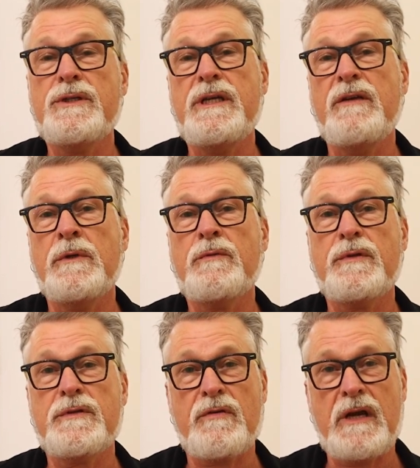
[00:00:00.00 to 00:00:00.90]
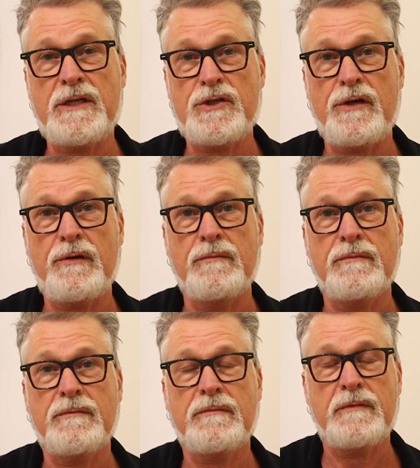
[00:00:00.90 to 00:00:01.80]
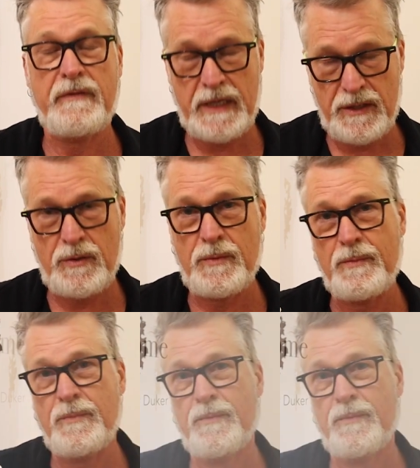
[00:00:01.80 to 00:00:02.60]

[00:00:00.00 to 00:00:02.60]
achievement with this grand show. Thank you.